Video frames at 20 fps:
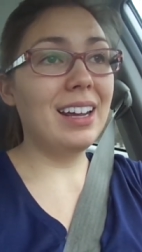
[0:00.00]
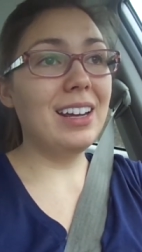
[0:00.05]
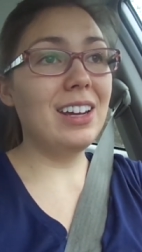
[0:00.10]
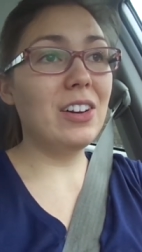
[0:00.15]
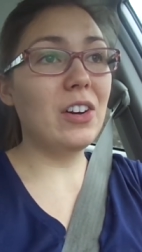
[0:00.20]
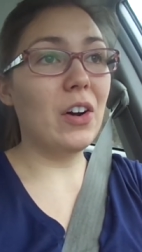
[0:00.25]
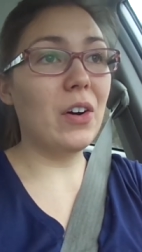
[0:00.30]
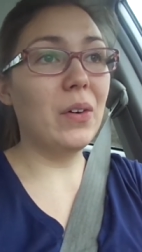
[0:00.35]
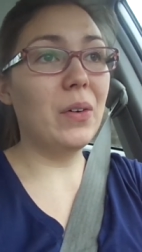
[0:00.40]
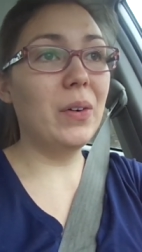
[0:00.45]

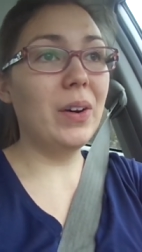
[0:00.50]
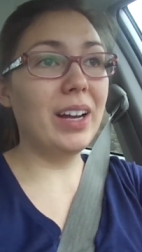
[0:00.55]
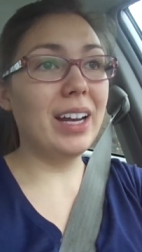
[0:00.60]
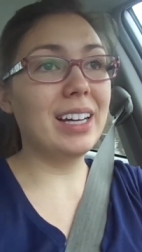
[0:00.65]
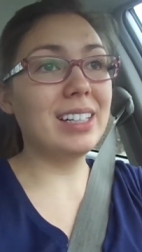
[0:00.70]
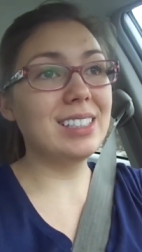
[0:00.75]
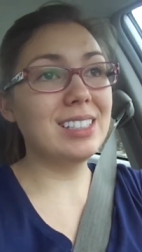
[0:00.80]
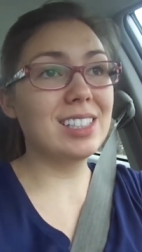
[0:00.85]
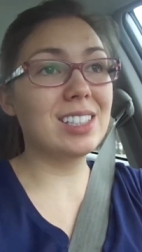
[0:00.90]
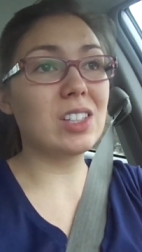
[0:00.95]
you know,
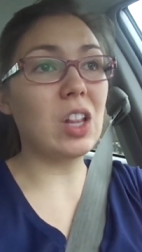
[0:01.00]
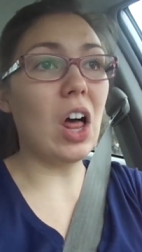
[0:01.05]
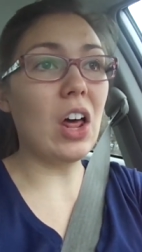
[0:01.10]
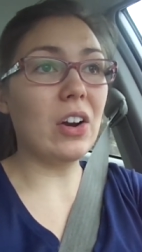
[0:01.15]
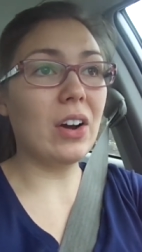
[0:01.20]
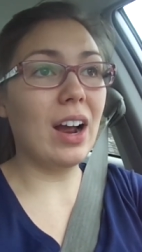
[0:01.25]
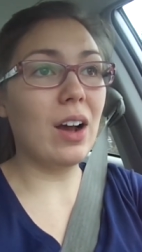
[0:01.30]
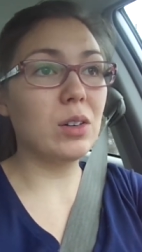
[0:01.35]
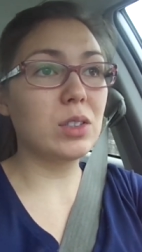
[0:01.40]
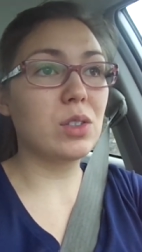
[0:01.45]
in
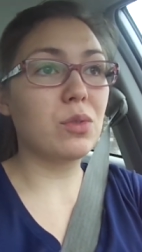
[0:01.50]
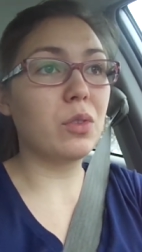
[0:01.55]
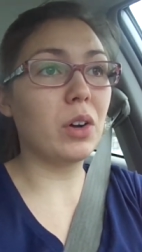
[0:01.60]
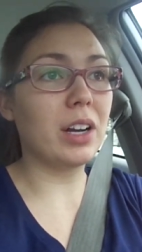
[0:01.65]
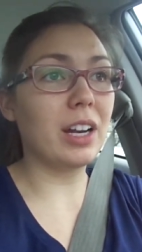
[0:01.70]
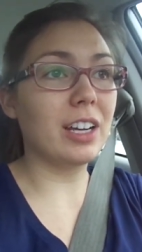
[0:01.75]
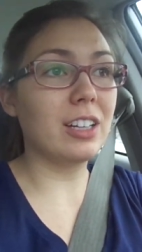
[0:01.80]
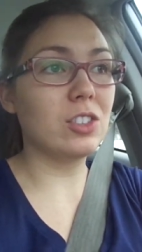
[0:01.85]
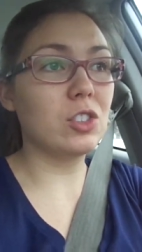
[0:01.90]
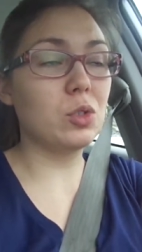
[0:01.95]
slaughterhouse
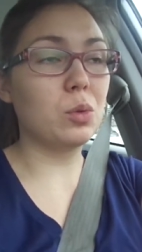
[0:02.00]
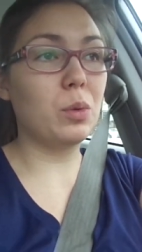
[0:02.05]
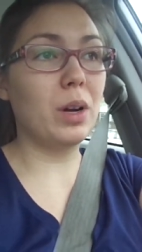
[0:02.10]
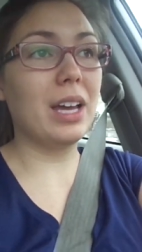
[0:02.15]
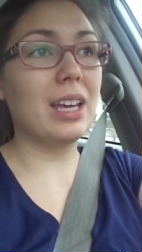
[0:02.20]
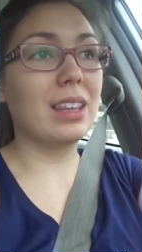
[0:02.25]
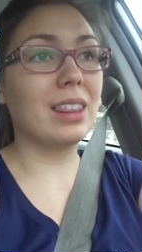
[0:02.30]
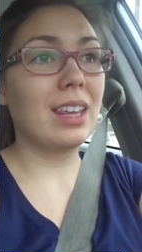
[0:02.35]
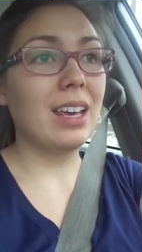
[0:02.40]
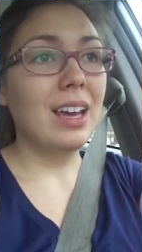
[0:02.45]
footage
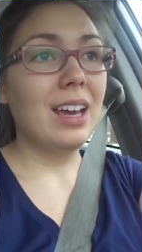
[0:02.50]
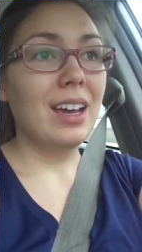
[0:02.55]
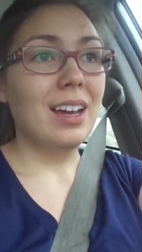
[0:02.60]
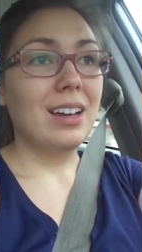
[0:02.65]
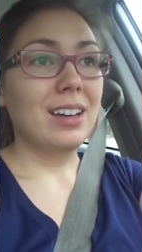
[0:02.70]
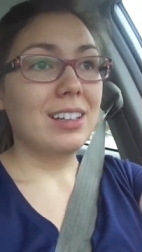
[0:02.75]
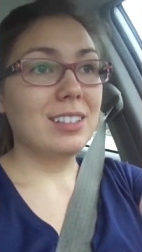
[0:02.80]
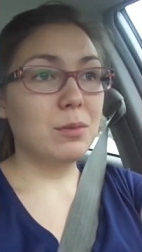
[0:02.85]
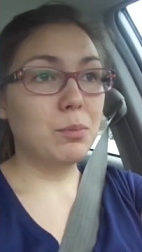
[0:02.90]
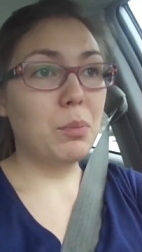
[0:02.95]
with
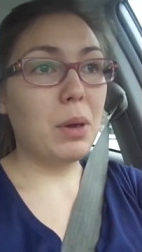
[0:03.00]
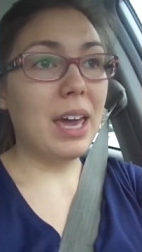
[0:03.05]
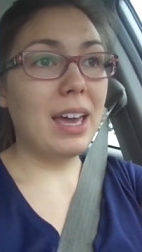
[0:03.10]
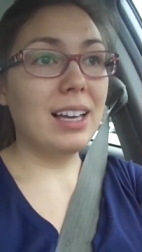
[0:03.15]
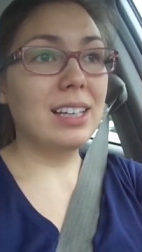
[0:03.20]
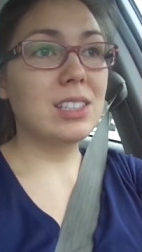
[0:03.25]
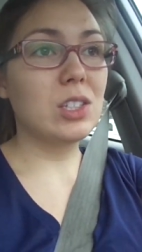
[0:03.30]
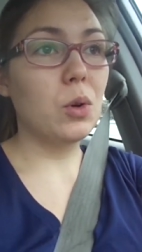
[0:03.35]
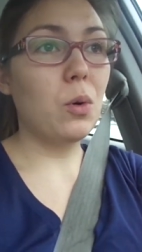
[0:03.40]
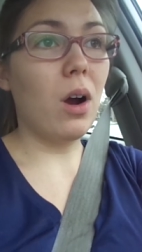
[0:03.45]

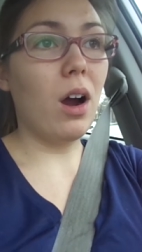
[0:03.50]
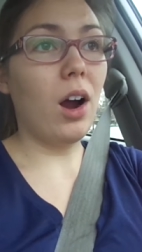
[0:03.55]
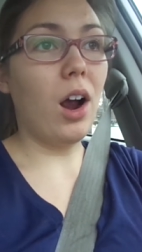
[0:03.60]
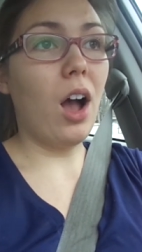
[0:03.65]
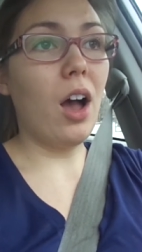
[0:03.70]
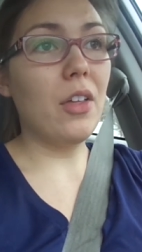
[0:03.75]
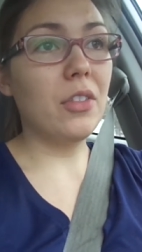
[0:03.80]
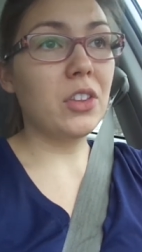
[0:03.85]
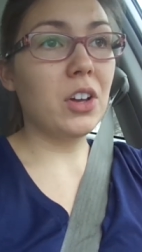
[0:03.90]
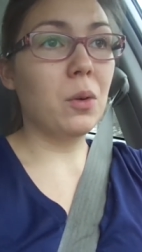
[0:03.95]
pigs who are
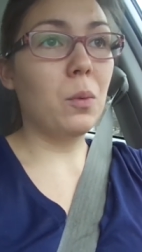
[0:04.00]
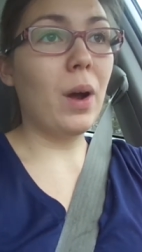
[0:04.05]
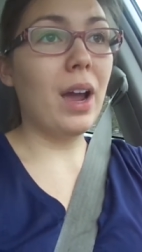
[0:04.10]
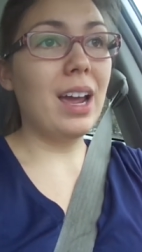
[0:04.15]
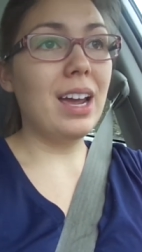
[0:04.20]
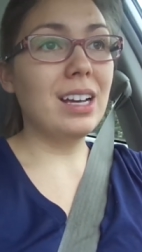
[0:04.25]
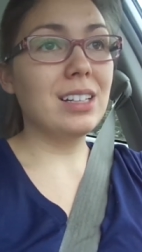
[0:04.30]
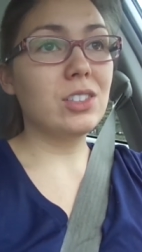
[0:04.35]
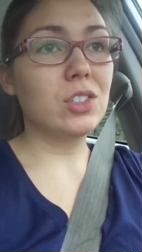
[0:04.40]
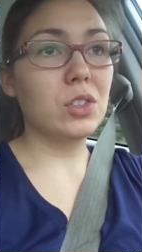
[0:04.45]
on their
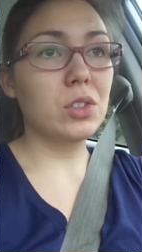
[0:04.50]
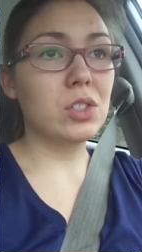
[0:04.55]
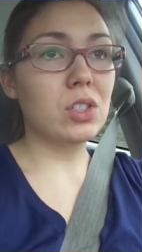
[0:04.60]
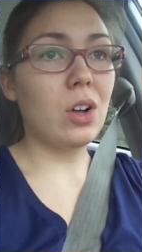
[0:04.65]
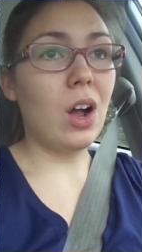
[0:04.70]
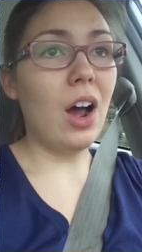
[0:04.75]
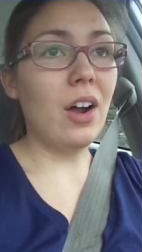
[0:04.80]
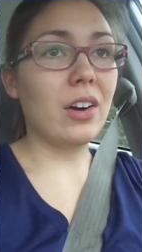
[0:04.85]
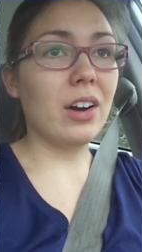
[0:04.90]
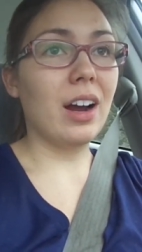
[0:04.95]
way to
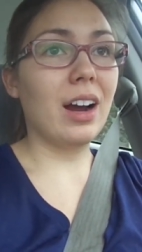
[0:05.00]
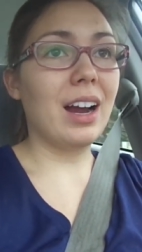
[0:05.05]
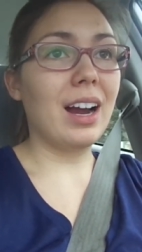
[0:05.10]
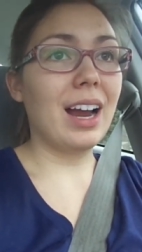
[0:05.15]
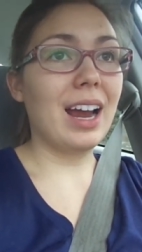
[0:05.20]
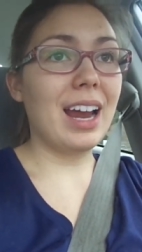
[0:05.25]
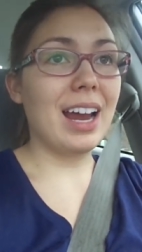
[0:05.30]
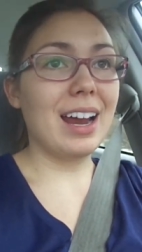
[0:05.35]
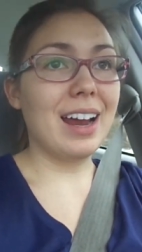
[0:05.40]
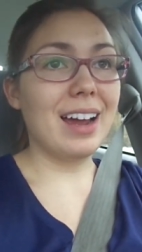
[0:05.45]
slaughter,
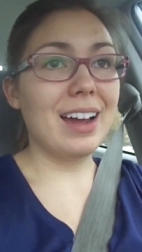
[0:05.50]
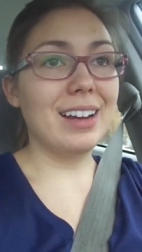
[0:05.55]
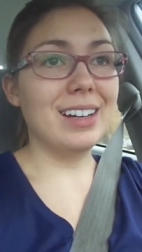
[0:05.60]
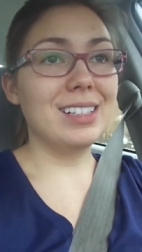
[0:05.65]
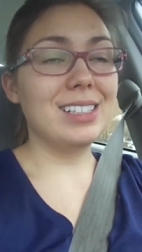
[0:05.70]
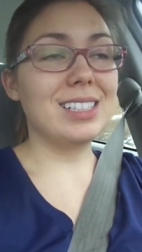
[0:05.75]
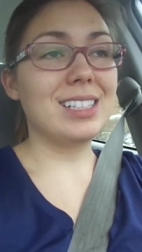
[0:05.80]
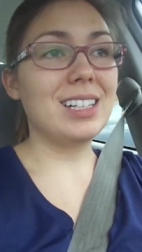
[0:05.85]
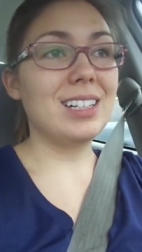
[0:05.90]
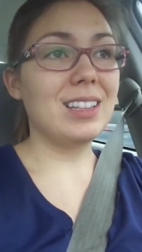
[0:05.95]

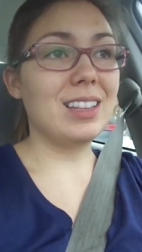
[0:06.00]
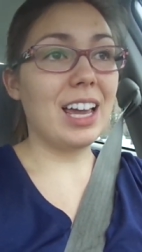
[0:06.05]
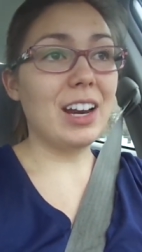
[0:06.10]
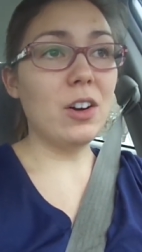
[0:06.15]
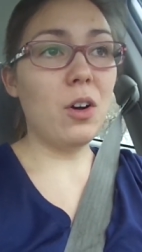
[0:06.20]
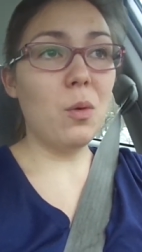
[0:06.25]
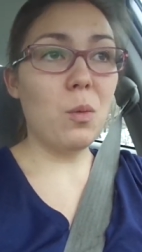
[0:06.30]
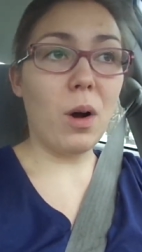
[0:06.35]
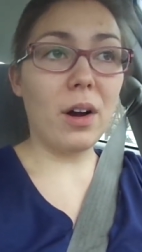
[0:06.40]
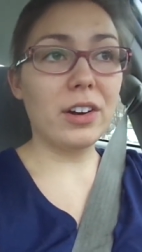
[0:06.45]
and they
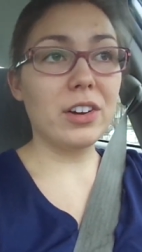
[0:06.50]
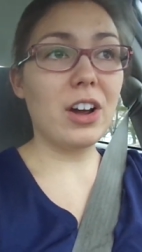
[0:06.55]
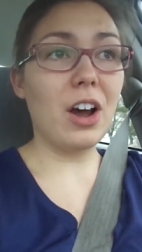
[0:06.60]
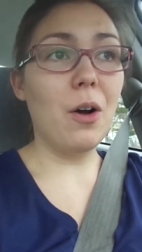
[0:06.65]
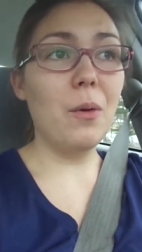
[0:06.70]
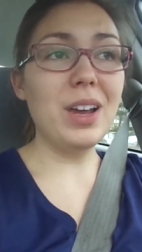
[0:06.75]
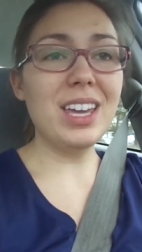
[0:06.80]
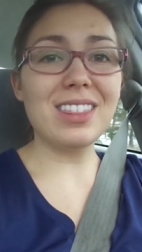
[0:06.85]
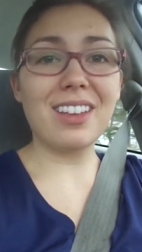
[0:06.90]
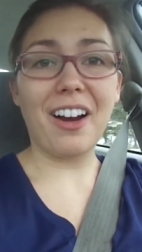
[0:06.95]
don't want to
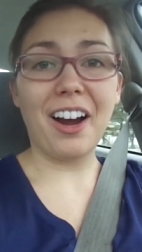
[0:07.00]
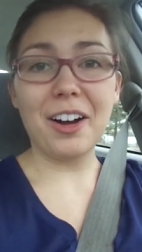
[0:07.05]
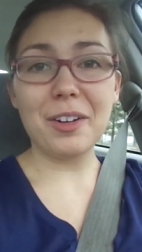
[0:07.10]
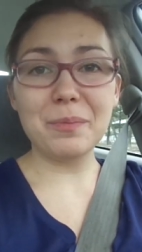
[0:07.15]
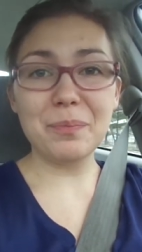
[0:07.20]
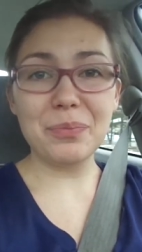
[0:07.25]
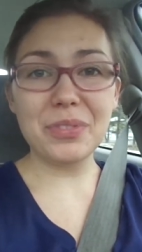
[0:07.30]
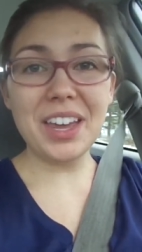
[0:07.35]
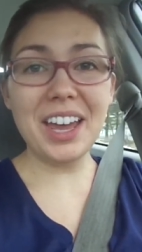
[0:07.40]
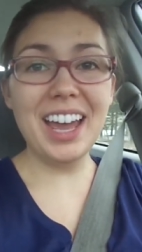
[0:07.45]
go either,
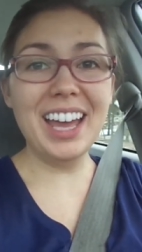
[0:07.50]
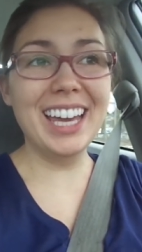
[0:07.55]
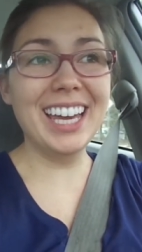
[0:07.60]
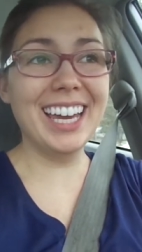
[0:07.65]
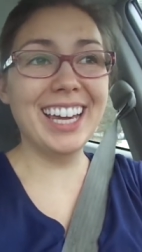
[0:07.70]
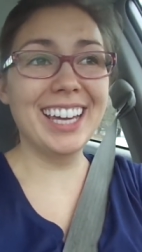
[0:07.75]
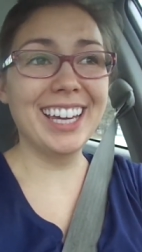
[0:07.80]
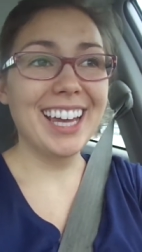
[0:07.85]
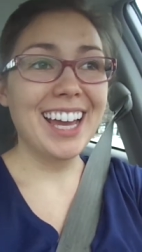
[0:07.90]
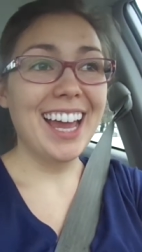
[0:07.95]

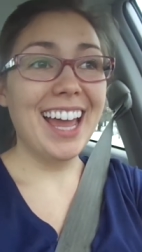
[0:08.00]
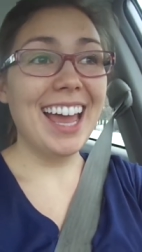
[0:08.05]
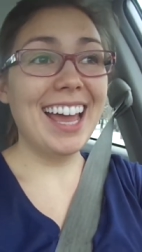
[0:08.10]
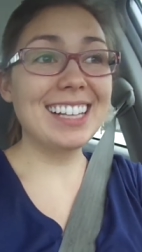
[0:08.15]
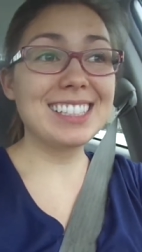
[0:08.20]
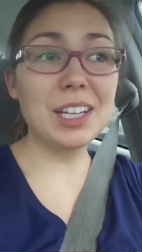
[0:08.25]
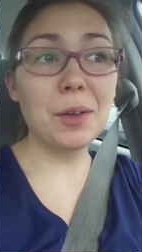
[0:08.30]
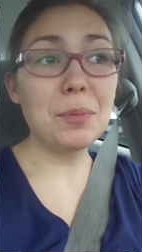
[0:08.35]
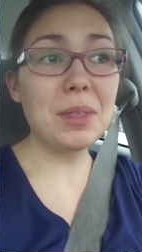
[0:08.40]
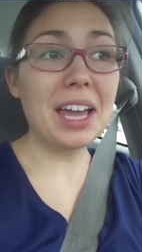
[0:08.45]

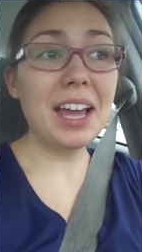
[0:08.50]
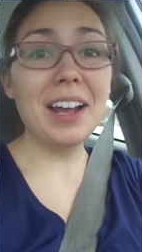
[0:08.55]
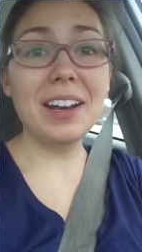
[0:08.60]
except they